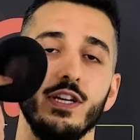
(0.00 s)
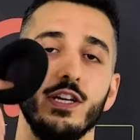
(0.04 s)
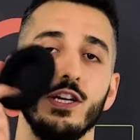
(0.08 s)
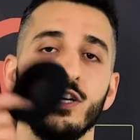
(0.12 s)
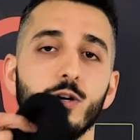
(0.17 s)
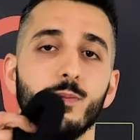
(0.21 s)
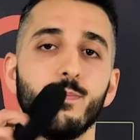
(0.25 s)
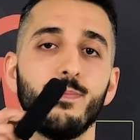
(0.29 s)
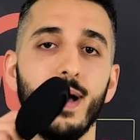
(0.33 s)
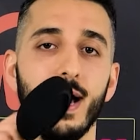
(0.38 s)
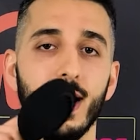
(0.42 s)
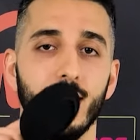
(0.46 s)

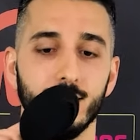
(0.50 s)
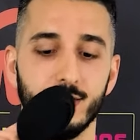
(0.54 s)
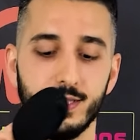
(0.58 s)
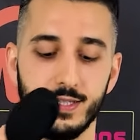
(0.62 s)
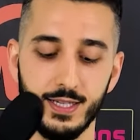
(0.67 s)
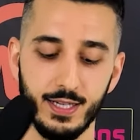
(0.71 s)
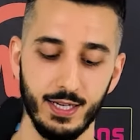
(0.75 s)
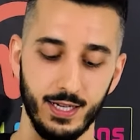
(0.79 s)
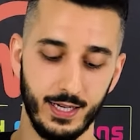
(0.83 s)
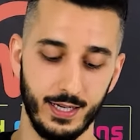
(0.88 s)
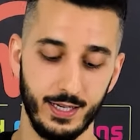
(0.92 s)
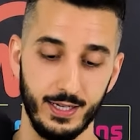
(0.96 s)
earpads,
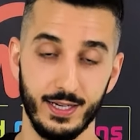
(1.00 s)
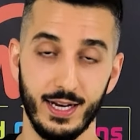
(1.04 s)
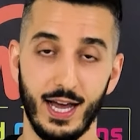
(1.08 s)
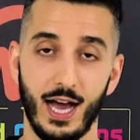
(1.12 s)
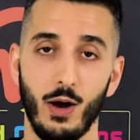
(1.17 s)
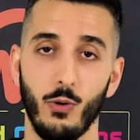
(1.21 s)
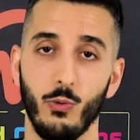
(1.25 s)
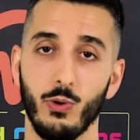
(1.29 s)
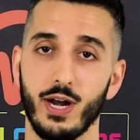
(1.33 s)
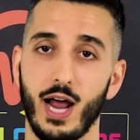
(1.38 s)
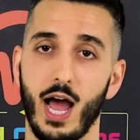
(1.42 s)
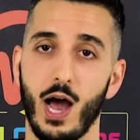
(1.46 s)

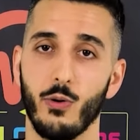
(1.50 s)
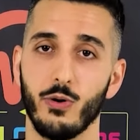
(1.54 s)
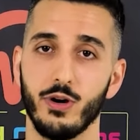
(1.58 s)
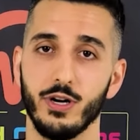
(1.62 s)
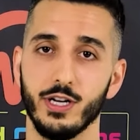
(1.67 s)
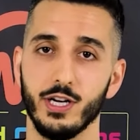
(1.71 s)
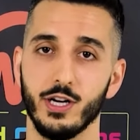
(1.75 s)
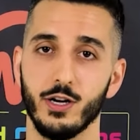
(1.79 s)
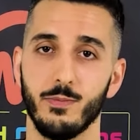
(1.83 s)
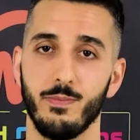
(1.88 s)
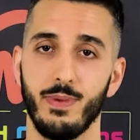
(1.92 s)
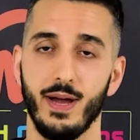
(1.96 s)
not with our
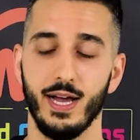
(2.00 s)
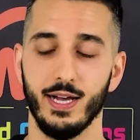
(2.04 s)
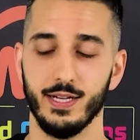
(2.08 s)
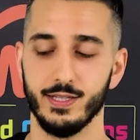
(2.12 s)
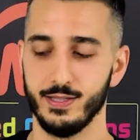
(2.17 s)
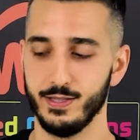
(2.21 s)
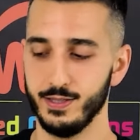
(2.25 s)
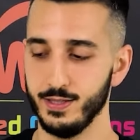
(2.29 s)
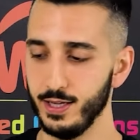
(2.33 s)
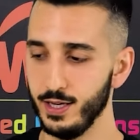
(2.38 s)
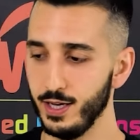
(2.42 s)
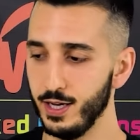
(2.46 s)

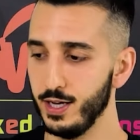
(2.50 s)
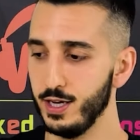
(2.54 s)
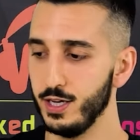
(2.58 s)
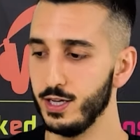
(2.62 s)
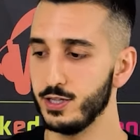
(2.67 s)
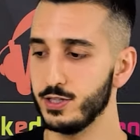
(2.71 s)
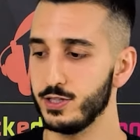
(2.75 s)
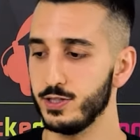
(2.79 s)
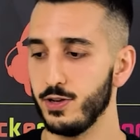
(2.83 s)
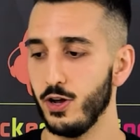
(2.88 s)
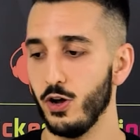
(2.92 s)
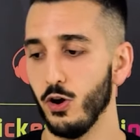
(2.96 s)
earpads.
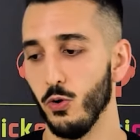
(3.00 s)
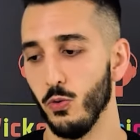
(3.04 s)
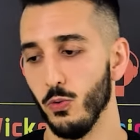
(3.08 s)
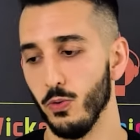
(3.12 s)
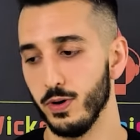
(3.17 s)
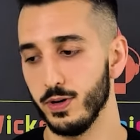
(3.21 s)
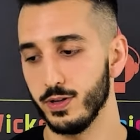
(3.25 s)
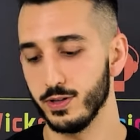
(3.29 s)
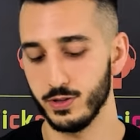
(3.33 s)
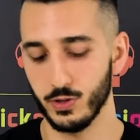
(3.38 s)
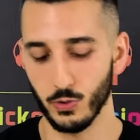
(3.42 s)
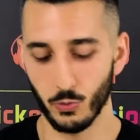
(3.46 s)

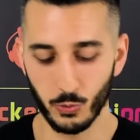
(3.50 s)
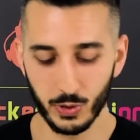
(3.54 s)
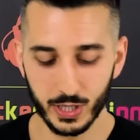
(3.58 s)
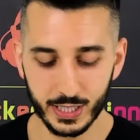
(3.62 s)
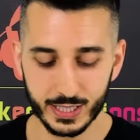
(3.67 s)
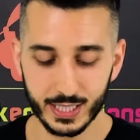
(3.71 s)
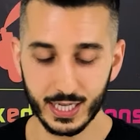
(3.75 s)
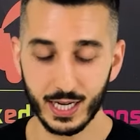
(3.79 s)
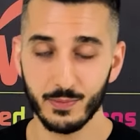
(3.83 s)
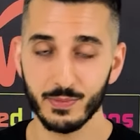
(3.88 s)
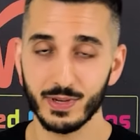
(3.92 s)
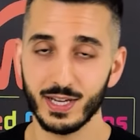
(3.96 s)
So, the
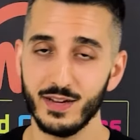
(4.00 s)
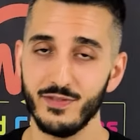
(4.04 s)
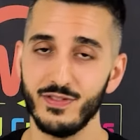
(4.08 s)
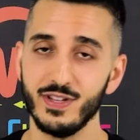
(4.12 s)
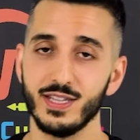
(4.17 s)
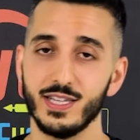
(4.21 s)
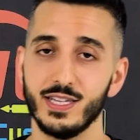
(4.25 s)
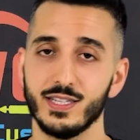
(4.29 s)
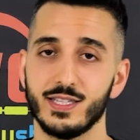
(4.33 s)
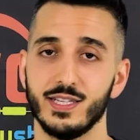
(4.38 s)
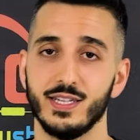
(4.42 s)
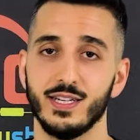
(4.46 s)
reason I'm
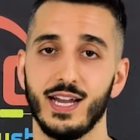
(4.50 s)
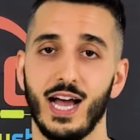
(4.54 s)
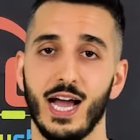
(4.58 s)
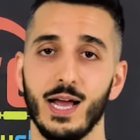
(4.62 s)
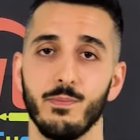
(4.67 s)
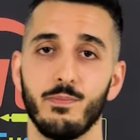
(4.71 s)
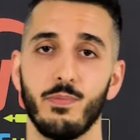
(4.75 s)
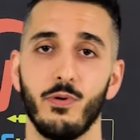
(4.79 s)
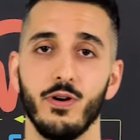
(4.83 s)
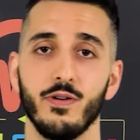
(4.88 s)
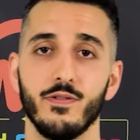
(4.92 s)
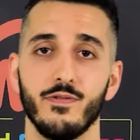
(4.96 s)
giving this a
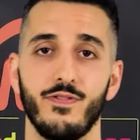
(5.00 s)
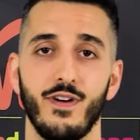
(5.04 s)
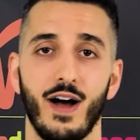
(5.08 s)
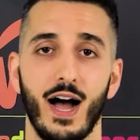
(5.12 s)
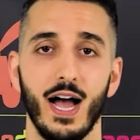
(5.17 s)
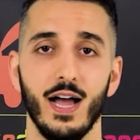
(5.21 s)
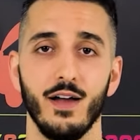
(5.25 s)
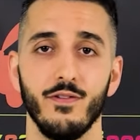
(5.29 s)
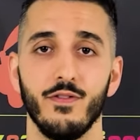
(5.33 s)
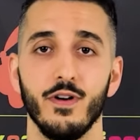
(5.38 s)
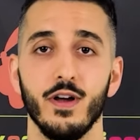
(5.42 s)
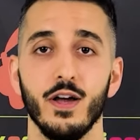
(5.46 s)

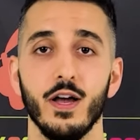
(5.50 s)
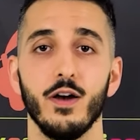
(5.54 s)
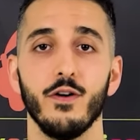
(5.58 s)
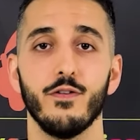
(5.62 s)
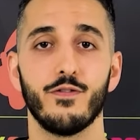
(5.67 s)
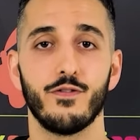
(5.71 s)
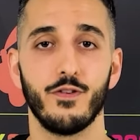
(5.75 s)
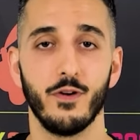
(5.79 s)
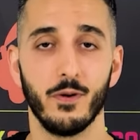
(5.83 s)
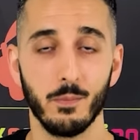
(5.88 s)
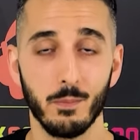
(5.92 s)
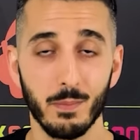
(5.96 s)
9.5,
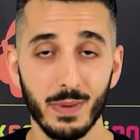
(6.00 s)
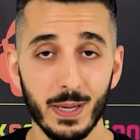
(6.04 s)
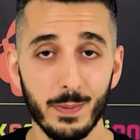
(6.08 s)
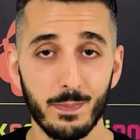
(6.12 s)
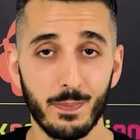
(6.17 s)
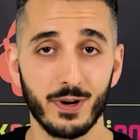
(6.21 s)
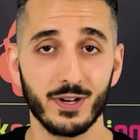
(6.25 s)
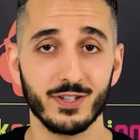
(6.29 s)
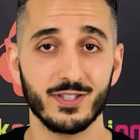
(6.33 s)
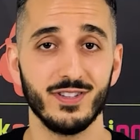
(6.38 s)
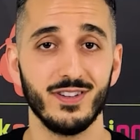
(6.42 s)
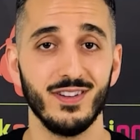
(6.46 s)
for me
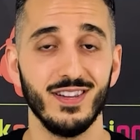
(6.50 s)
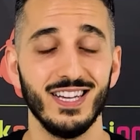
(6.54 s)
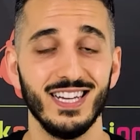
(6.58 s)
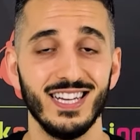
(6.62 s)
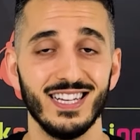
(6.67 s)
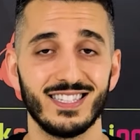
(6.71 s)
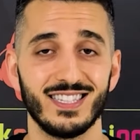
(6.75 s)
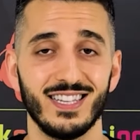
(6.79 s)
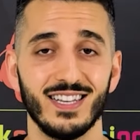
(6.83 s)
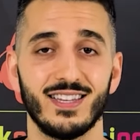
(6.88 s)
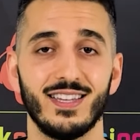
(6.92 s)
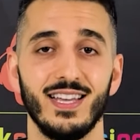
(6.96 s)
personally,
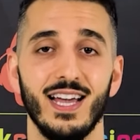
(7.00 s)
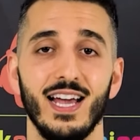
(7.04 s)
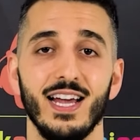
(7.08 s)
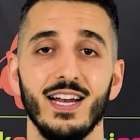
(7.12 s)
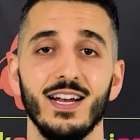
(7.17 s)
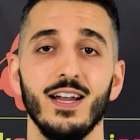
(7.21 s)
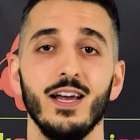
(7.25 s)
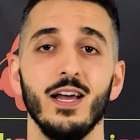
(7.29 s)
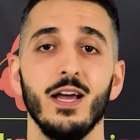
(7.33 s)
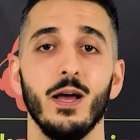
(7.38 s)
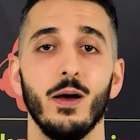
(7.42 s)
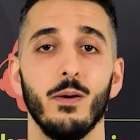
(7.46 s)
it's a
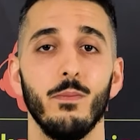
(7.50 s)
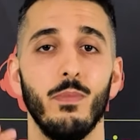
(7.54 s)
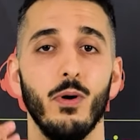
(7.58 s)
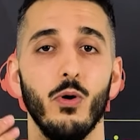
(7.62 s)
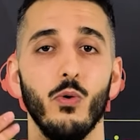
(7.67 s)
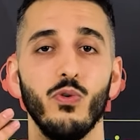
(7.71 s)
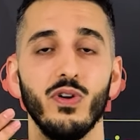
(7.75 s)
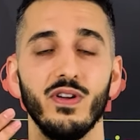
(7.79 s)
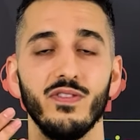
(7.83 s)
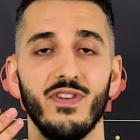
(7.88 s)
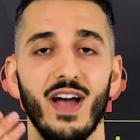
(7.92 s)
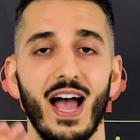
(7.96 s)
10, but
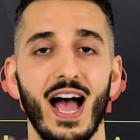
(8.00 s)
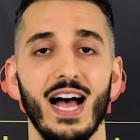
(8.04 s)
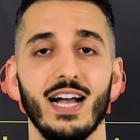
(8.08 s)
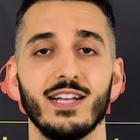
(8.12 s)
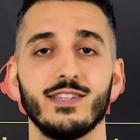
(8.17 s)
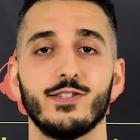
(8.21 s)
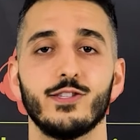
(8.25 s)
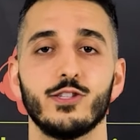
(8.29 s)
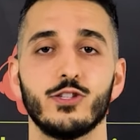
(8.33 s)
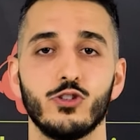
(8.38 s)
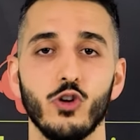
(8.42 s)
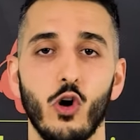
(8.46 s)
we've
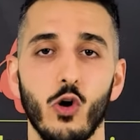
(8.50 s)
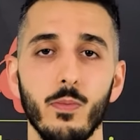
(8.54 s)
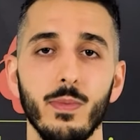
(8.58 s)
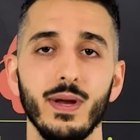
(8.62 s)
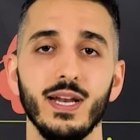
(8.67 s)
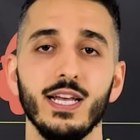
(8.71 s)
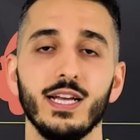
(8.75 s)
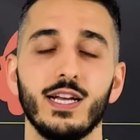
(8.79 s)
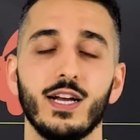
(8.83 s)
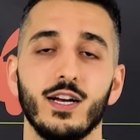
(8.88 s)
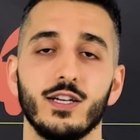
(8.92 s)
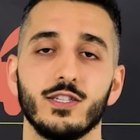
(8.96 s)
had so
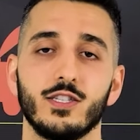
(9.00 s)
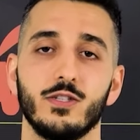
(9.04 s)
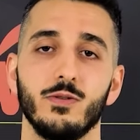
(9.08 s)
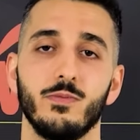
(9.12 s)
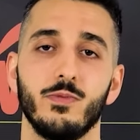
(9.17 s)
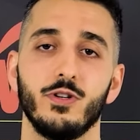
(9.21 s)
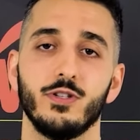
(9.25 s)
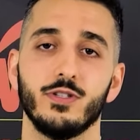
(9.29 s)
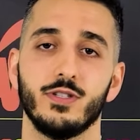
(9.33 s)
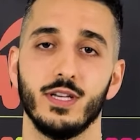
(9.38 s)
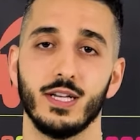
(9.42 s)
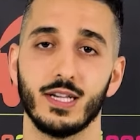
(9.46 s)
many
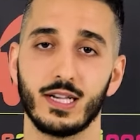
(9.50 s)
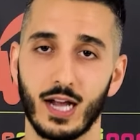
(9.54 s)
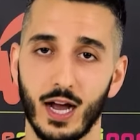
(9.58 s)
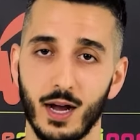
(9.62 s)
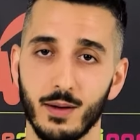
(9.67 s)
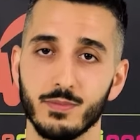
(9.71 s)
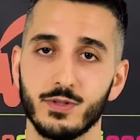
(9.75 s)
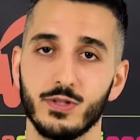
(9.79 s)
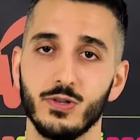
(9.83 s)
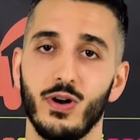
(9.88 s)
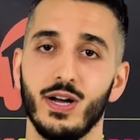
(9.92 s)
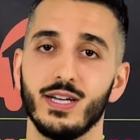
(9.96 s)
customers that
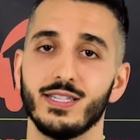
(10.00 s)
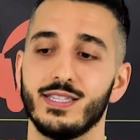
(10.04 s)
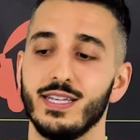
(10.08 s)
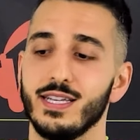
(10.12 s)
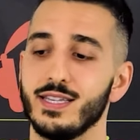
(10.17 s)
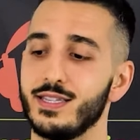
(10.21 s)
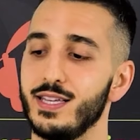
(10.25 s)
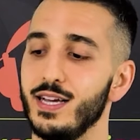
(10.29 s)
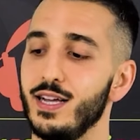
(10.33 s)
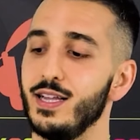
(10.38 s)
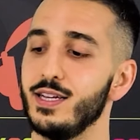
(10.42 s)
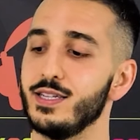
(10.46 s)
come to us and
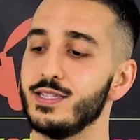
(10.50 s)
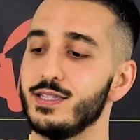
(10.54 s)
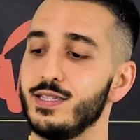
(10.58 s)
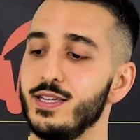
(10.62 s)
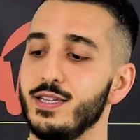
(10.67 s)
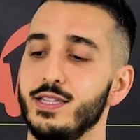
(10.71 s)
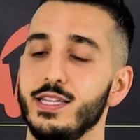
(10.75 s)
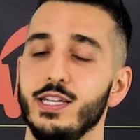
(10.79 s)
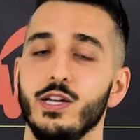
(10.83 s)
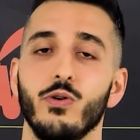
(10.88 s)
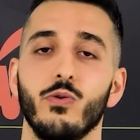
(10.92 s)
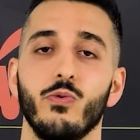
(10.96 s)
tell us
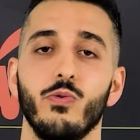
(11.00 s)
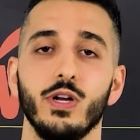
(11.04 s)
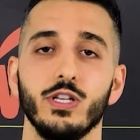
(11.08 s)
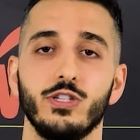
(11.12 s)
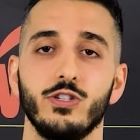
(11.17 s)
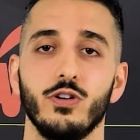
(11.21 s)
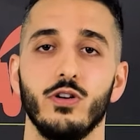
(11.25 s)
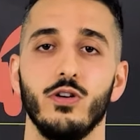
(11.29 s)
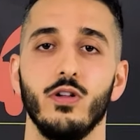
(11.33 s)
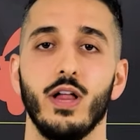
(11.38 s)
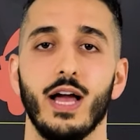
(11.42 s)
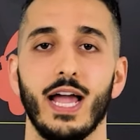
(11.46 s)
that the
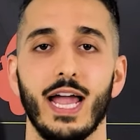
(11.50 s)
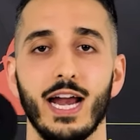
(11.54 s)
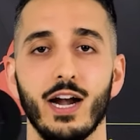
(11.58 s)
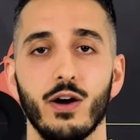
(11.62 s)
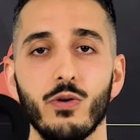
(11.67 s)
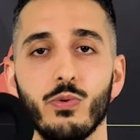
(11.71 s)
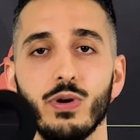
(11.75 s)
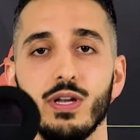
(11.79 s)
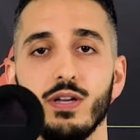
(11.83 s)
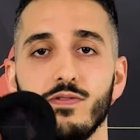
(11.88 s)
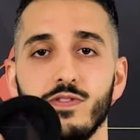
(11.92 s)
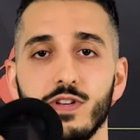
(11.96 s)
original
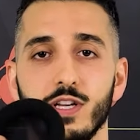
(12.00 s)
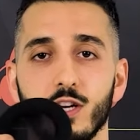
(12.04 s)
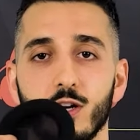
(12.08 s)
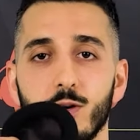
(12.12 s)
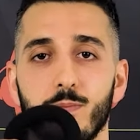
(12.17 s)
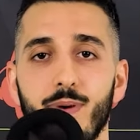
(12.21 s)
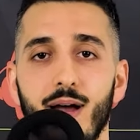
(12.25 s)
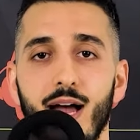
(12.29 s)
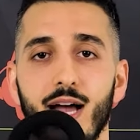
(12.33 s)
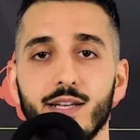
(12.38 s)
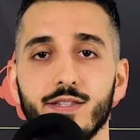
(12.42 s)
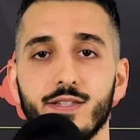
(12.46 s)
Airweave
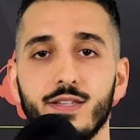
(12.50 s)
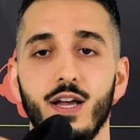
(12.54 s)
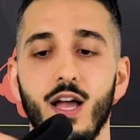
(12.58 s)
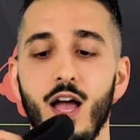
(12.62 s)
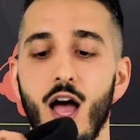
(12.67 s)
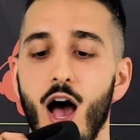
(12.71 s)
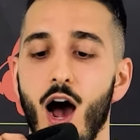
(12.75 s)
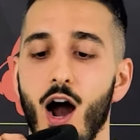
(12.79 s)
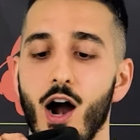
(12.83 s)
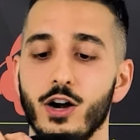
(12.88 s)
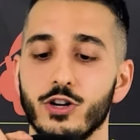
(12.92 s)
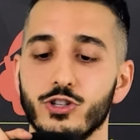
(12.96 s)
earpads
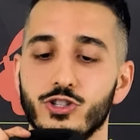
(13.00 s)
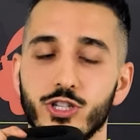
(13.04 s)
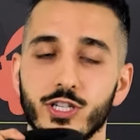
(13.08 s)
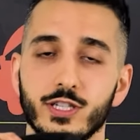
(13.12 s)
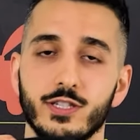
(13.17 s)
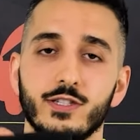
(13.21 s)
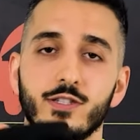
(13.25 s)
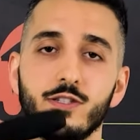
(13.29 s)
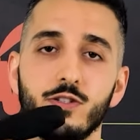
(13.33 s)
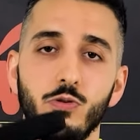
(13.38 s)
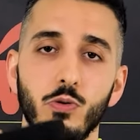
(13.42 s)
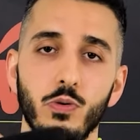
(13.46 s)
are
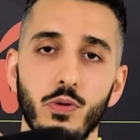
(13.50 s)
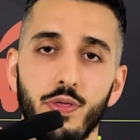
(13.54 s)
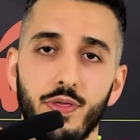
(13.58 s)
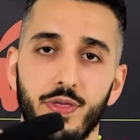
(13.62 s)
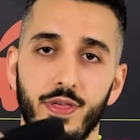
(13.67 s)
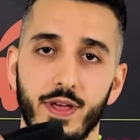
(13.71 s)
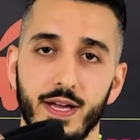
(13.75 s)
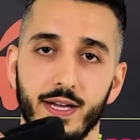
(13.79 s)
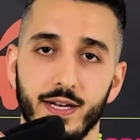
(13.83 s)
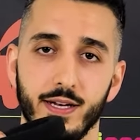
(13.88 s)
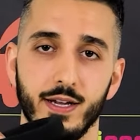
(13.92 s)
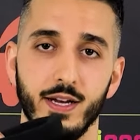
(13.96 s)
just too
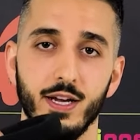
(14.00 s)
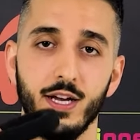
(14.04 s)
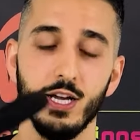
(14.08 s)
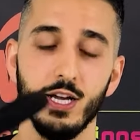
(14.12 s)
thin.